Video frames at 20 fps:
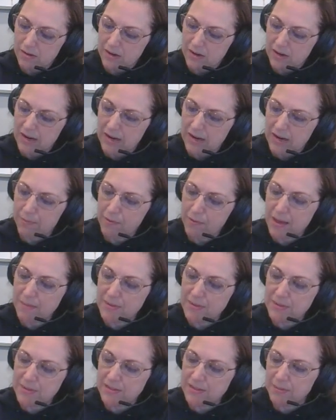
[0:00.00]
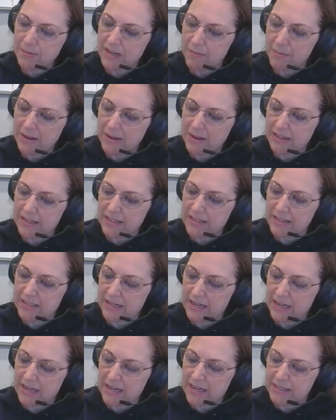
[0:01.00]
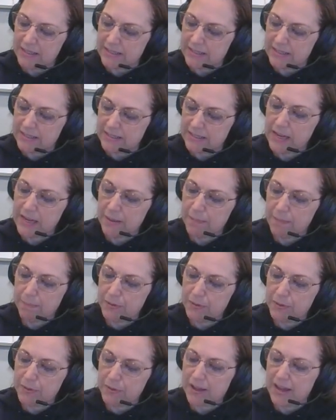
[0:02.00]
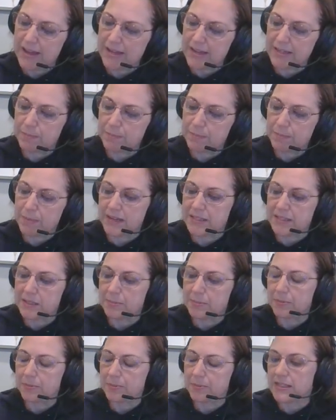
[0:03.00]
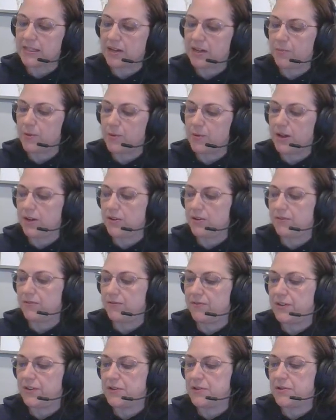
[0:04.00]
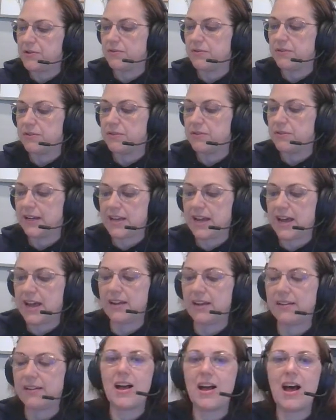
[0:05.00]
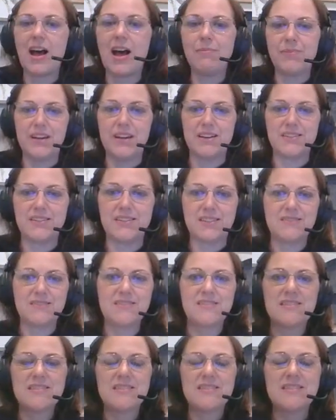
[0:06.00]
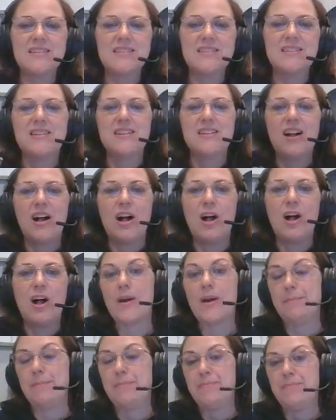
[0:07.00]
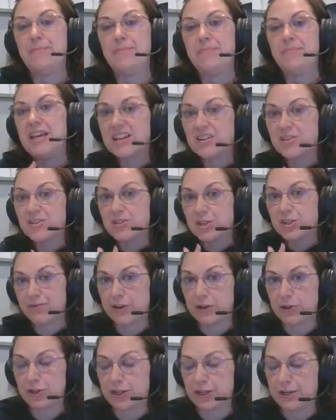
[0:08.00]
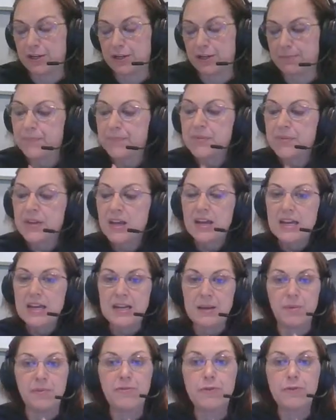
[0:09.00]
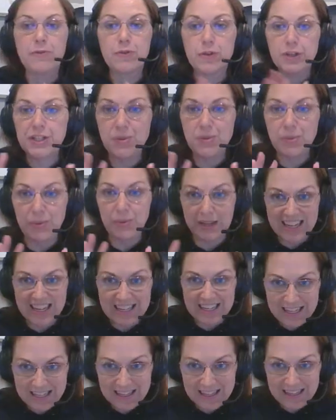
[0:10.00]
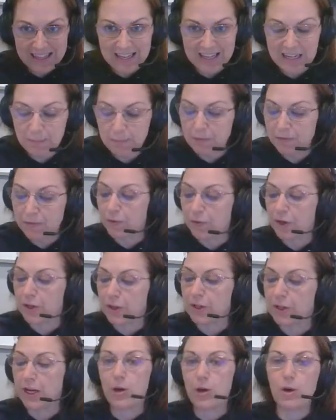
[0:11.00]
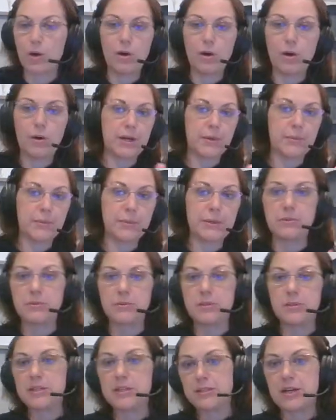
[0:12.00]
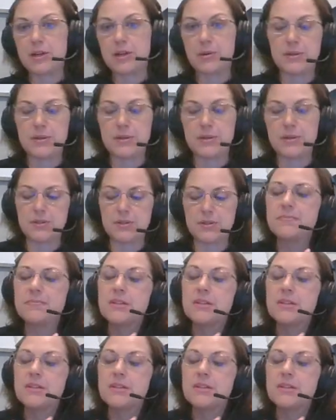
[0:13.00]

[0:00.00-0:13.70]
And I promise I'm going to make this as simple as possible because I want you to feel, like I said, confident. All right, here's our function. Now, before you do anything, before you're like, oh, how do I do this? How do I do this?